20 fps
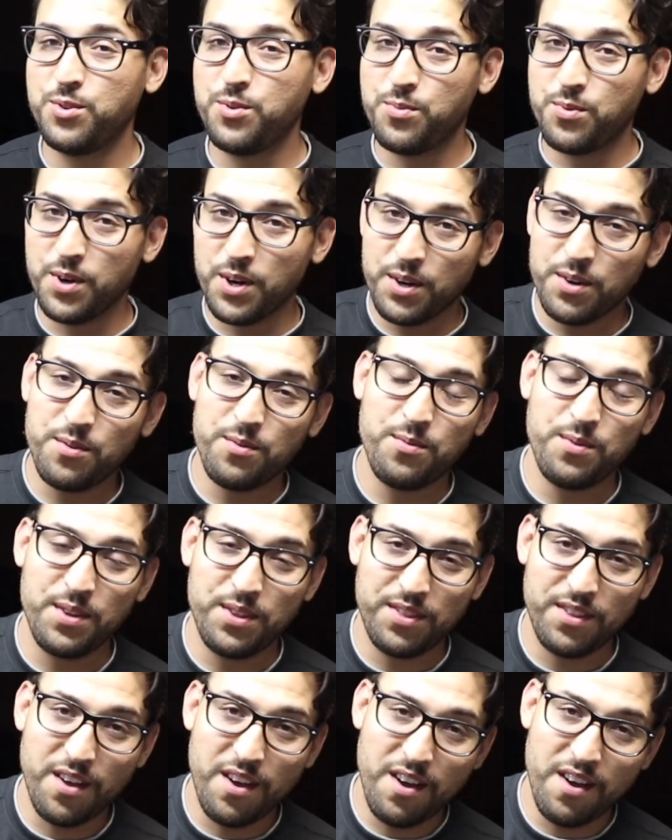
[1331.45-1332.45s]
to work
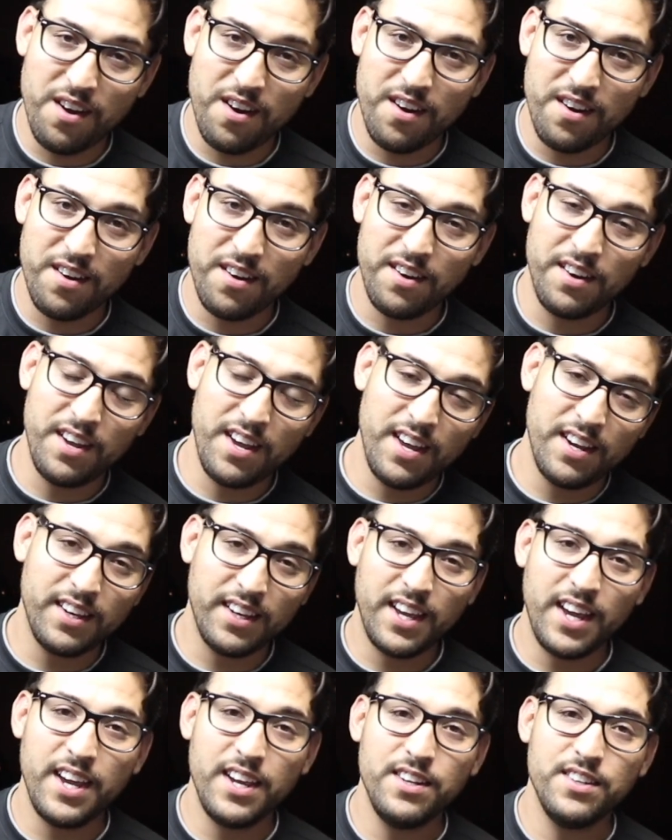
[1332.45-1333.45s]
with our
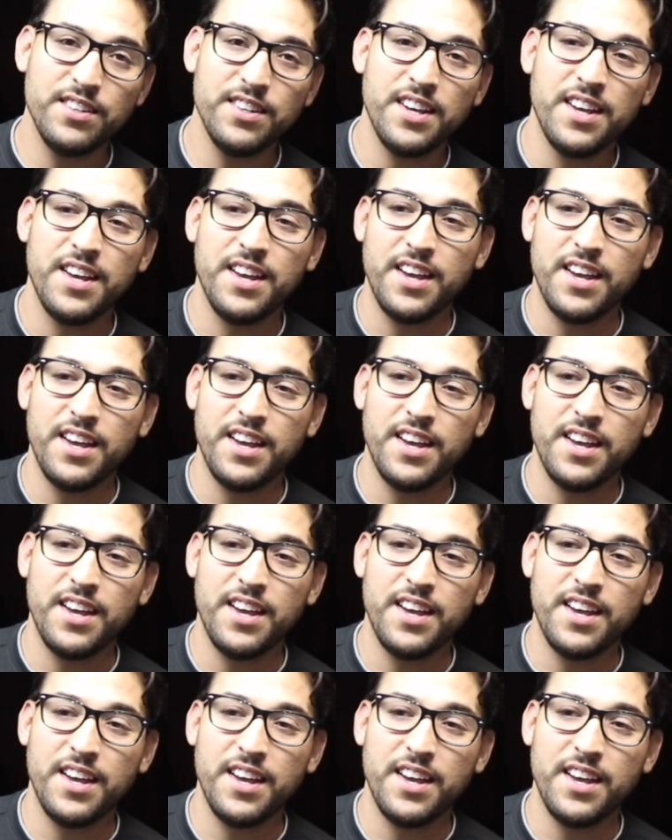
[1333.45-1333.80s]
NGauge,